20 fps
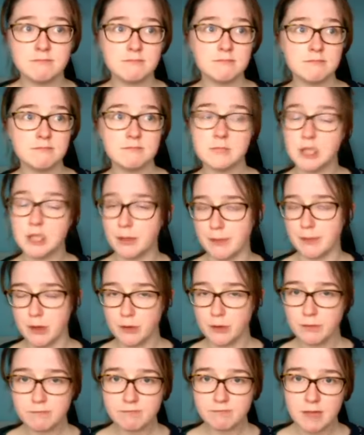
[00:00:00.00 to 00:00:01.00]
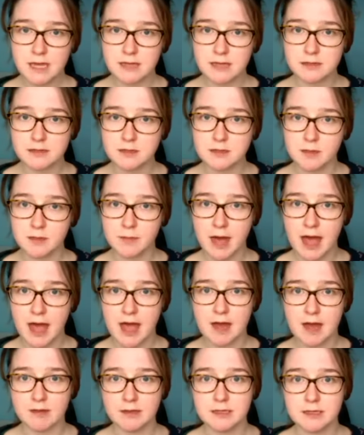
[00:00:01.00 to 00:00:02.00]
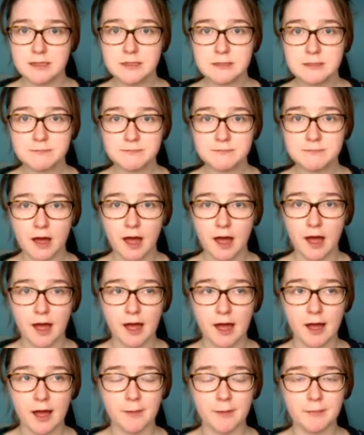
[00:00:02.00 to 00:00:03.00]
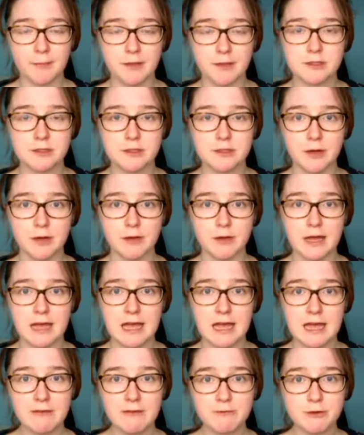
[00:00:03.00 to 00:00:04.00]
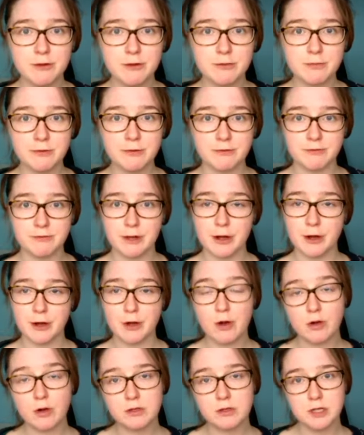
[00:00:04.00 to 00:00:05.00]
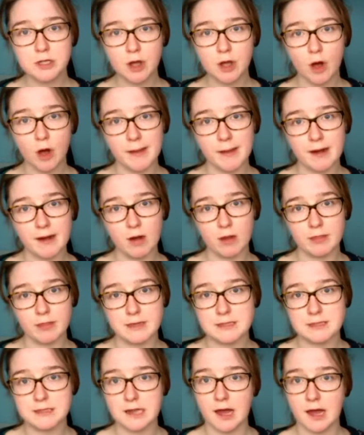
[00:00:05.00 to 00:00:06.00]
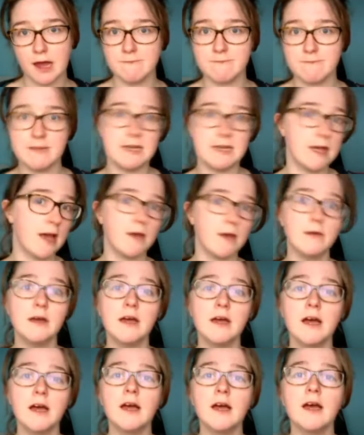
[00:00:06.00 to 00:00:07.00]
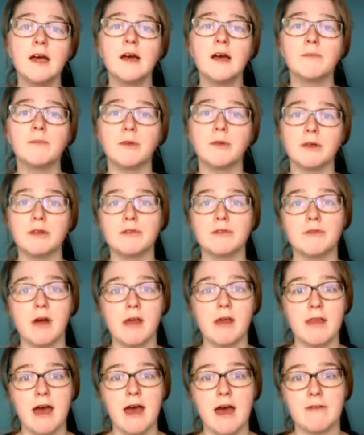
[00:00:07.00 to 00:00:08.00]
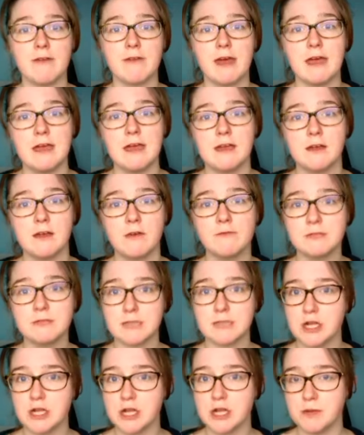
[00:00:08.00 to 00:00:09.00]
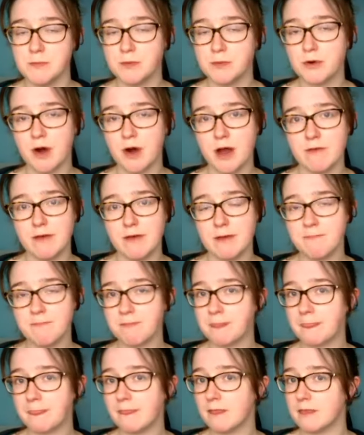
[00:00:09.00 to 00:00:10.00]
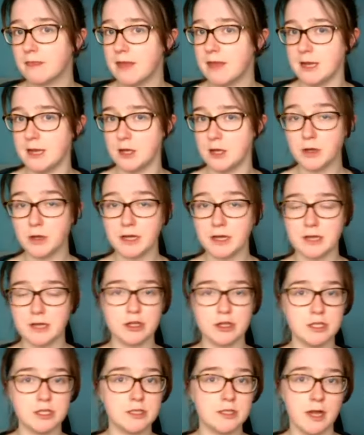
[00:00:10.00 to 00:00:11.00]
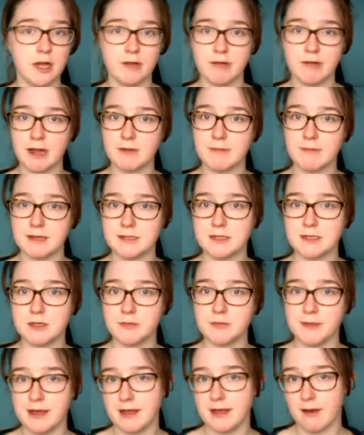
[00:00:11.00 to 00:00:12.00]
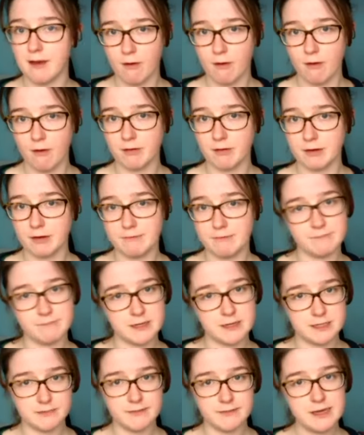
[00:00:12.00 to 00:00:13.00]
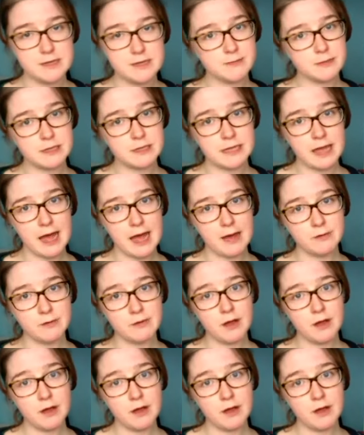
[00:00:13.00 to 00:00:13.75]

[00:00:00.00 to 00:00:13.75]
taboo in some areas, so if you'd prefer not to comment on this live video but you'd rather have a conversation in private, then you can just direct message me on this Facebook account